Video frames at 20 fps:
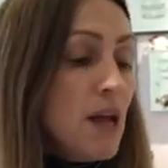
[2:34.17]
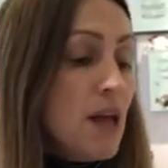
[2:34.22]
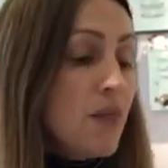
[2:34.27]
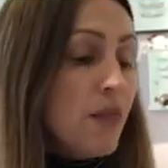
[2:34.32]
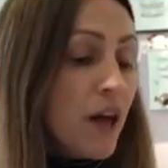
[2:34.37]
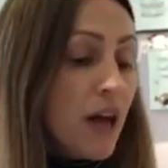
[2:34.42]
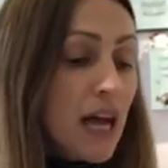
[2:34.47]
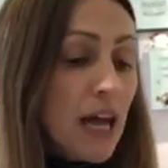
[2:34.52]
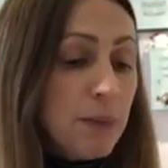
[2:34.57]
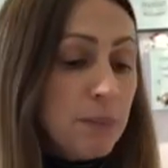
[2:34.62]
that
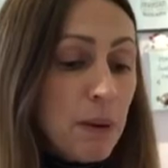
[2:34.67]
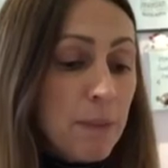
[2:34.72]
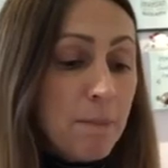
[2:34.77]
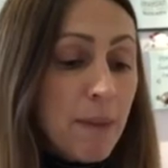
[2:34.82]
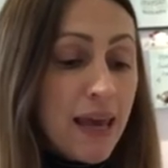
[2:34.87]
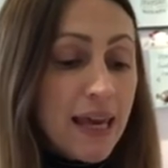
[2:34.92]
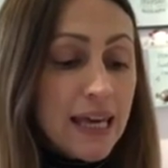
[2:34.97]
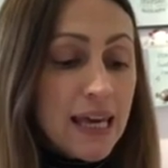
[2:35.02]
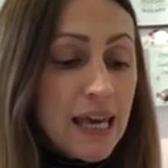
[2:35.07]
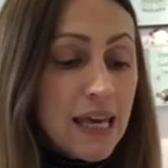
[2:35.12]
I had been
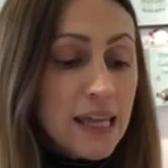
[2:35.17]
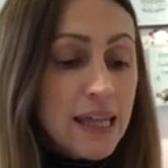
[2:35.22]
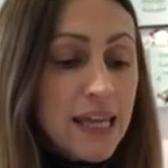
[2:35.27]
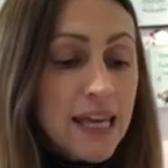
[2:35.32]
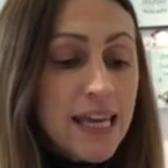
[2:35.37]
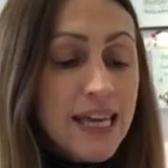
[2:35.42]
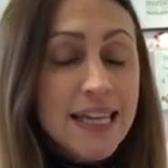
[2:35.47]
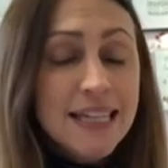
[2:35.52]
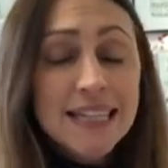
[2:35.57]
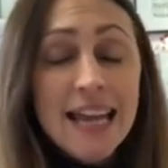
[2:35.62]
making
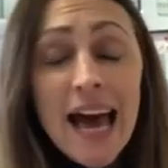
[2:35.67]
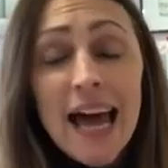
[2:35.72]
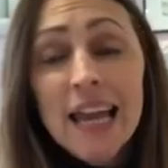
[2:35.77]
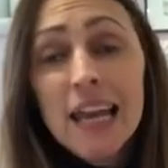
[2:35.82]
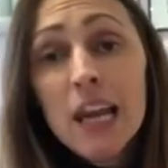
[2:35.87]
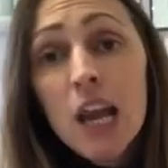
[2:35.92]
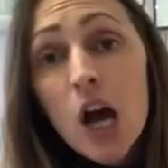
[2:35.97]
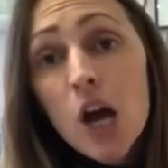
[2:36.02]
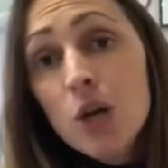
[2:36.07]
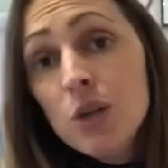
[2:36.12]
these,
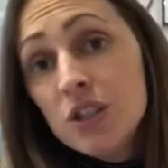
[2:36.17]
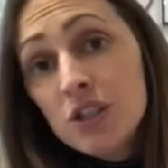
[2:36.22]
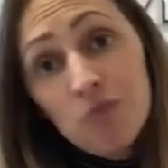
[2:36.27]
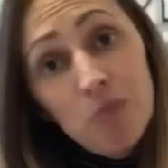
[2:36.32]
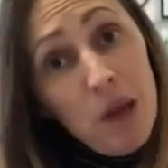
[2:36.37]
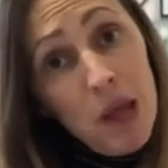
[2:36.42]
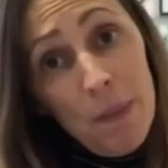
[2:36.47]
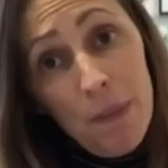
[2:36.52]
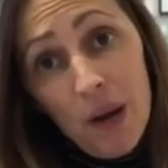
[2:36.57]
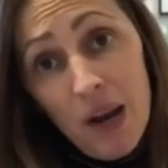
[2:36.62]
and loads of
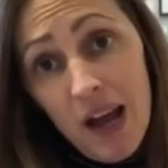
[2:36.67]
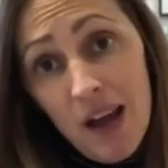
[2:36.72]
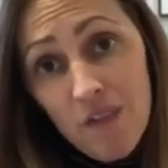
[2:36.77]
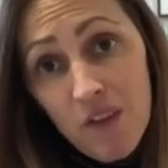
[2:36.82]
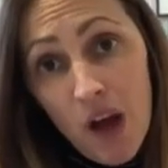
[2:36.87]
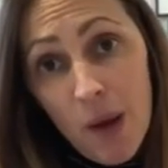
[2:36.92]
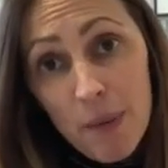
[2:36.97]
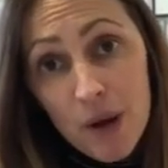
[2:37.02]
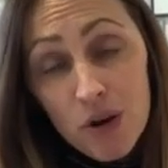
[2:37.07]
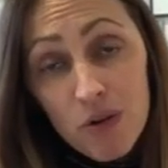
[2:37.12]
people have
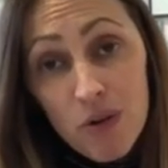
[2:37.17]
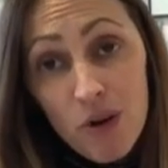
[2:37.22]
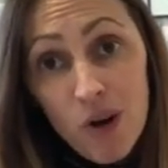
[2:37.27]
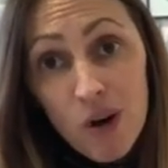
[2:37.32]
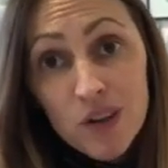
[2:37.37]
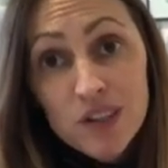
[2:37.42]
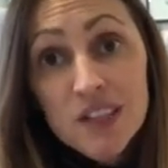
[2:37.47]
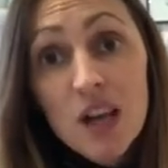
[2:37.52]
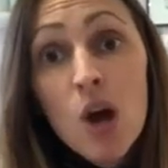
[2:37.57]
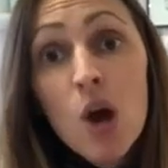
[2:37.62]
come
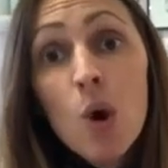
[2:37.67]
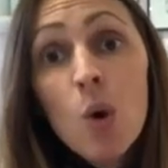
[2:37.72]
across,